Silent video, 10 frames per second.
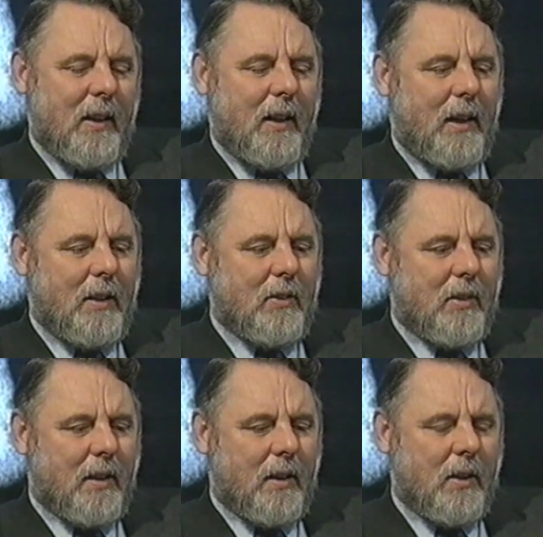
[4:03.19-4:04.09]
And
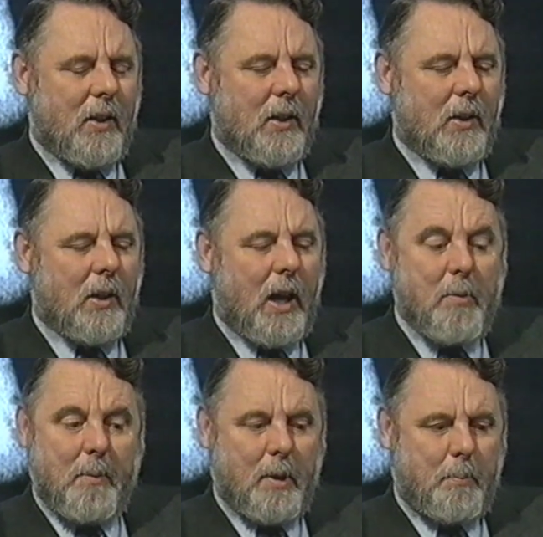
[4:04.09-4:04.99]
I
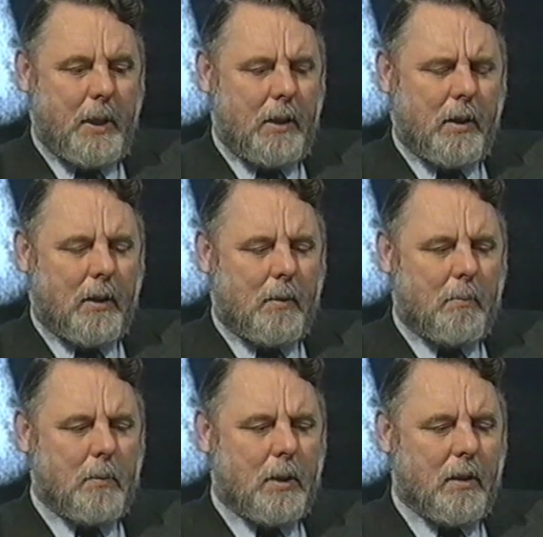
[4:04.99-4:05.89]
remember beating
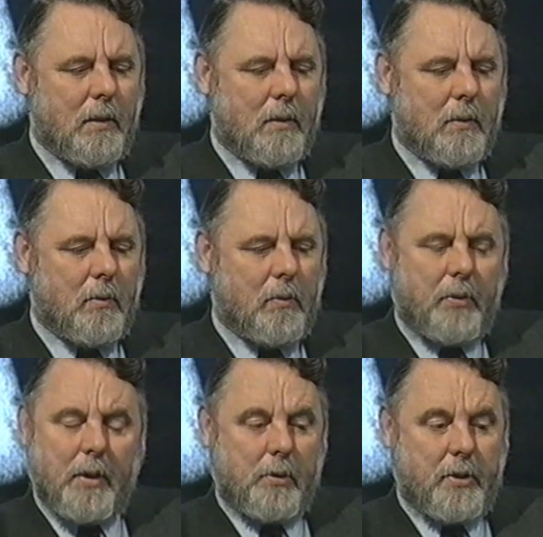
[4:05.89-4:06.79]
him
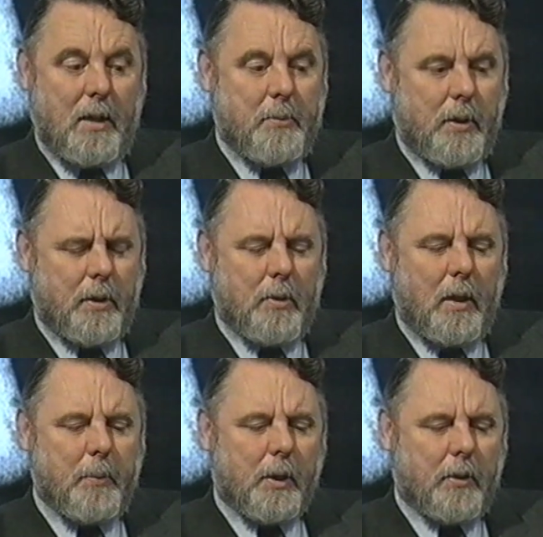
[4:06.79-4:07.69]
several times on the
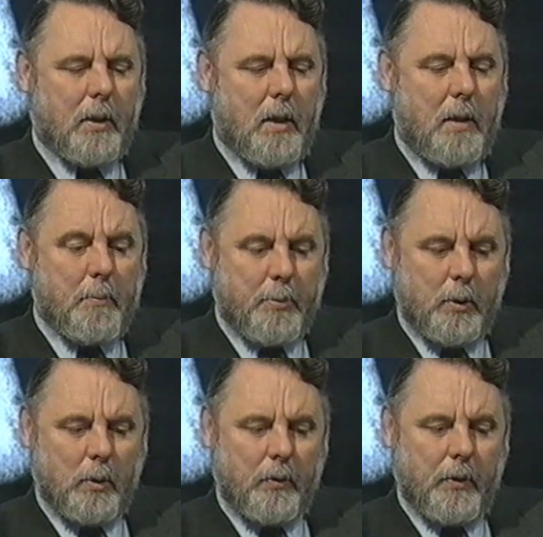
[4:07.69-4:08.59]
run because I
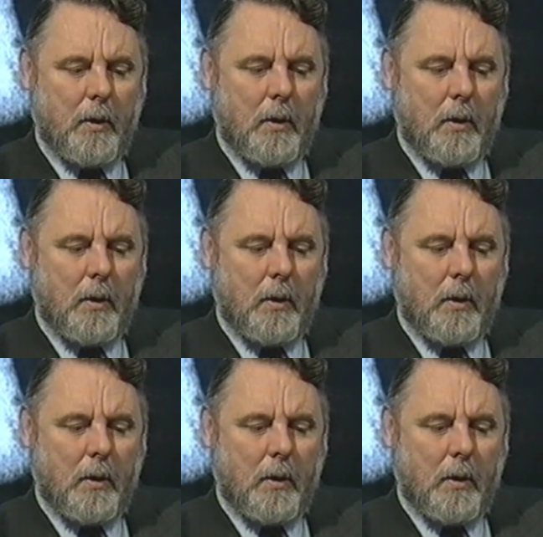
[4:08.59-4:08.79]
improved.